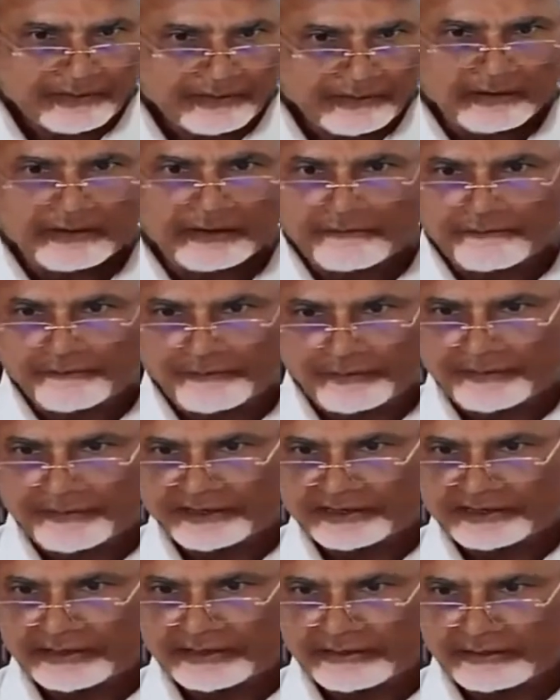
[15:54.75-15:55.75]
and
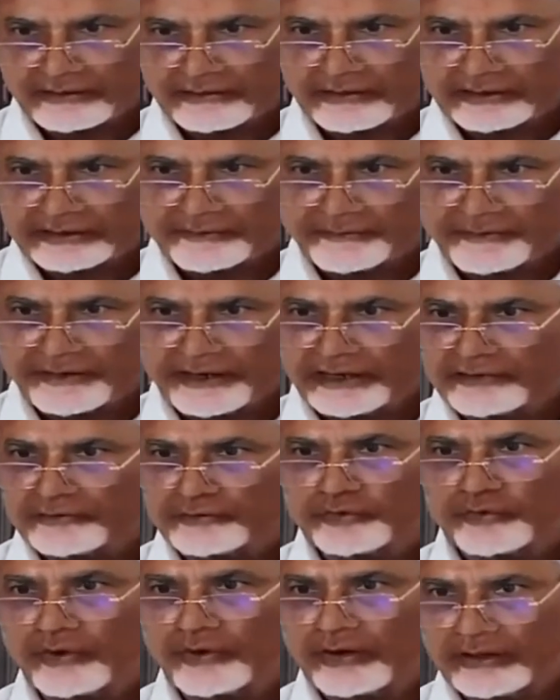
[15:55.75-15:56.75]
information technology
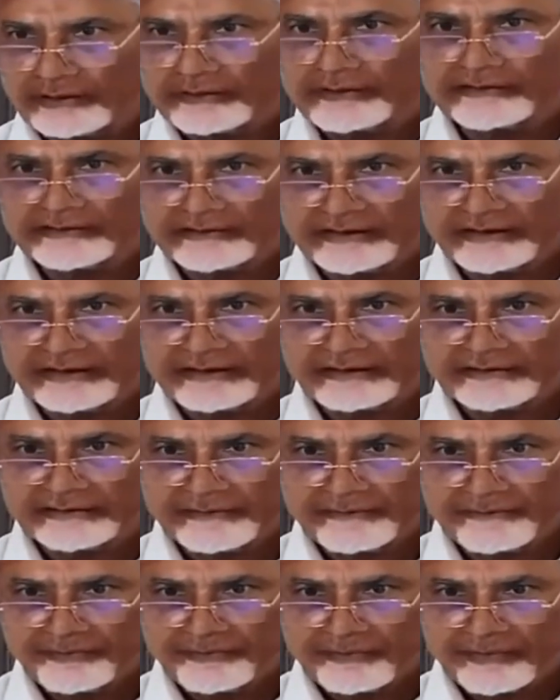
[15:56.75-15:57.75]
breakthrough, all these
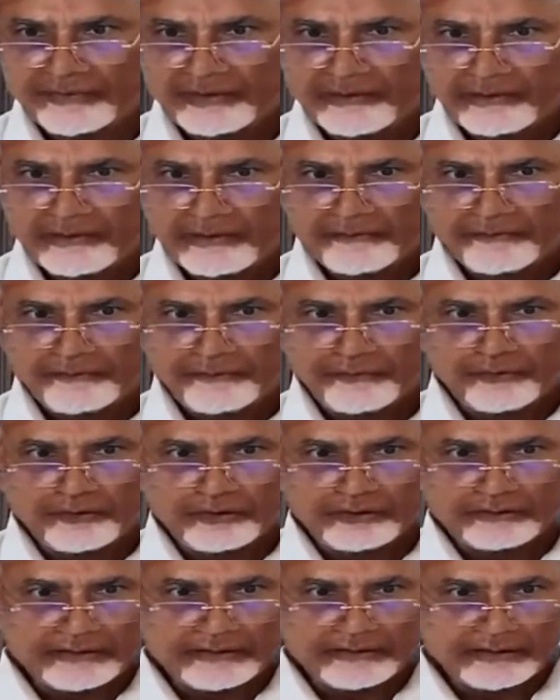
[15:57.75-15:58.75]
things.
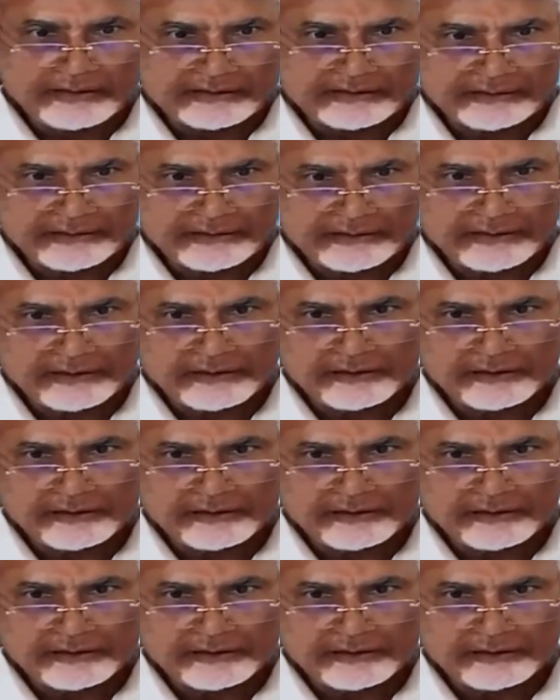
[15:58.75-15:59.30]
Fourth industrial